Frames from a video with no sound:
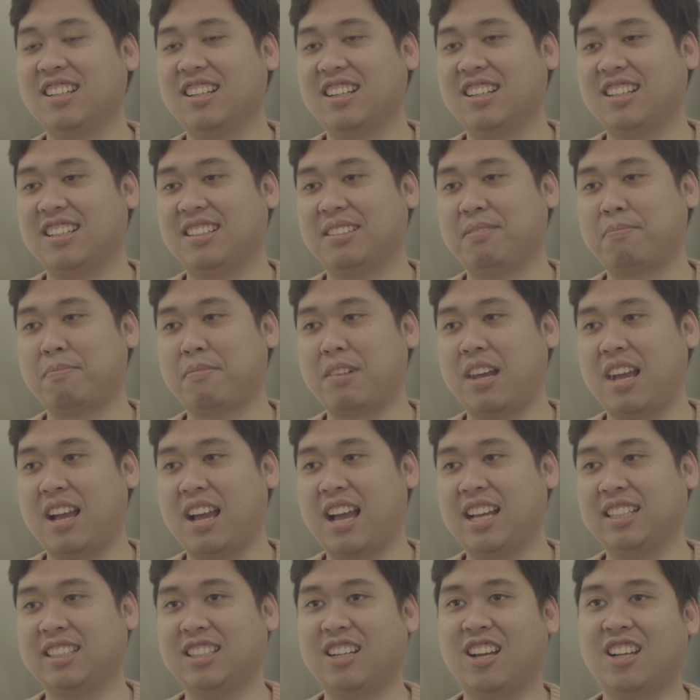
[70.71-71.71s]
Um,
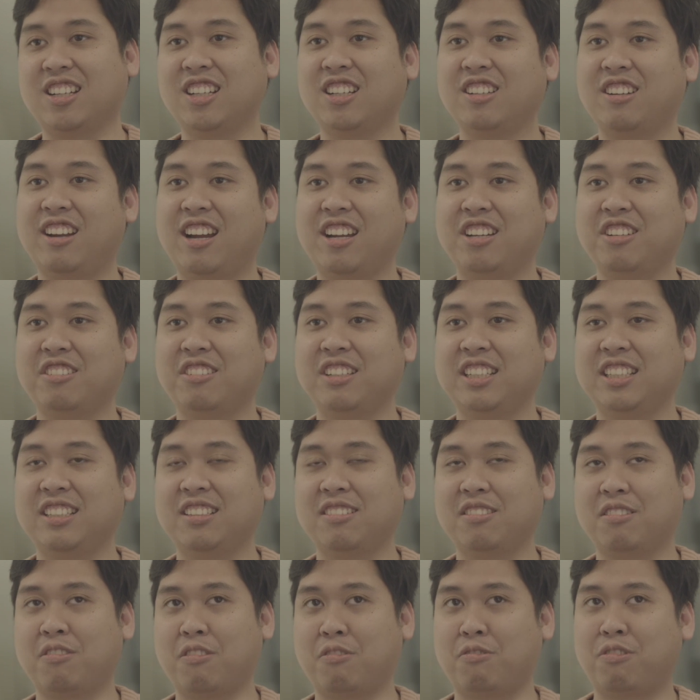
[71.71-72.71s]
as an undergraduate,
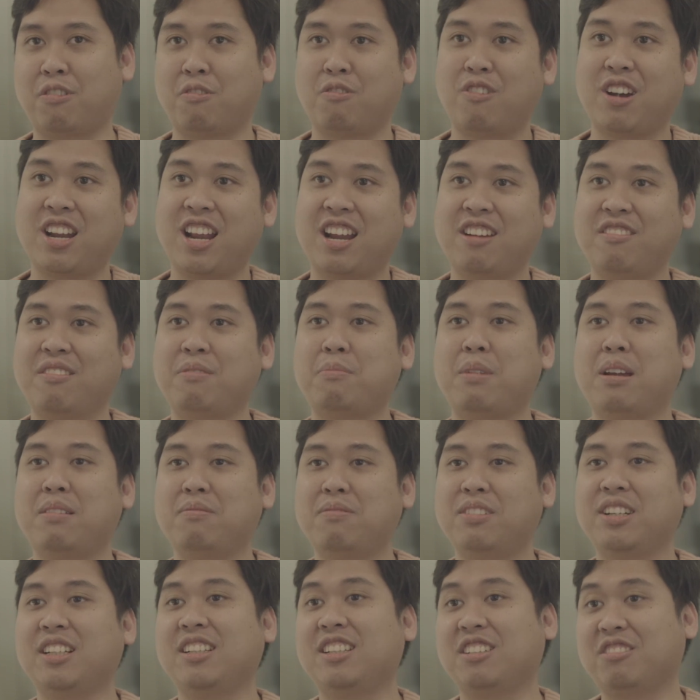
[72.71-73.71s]
from what I
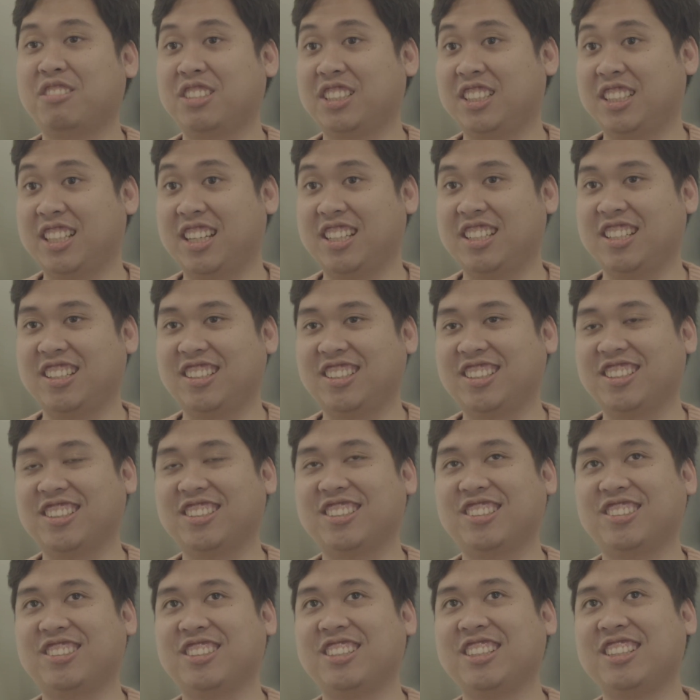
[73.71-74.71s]
remembered, it was 10 years
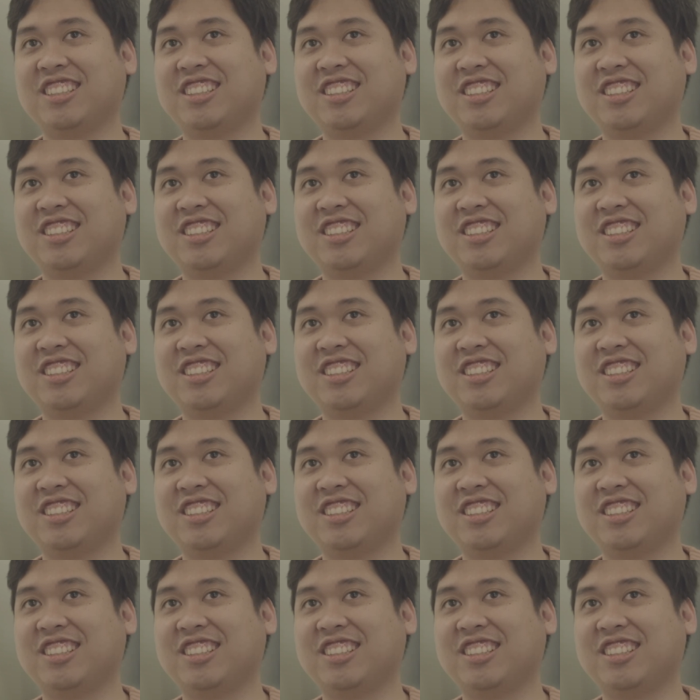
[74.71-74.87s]
ago.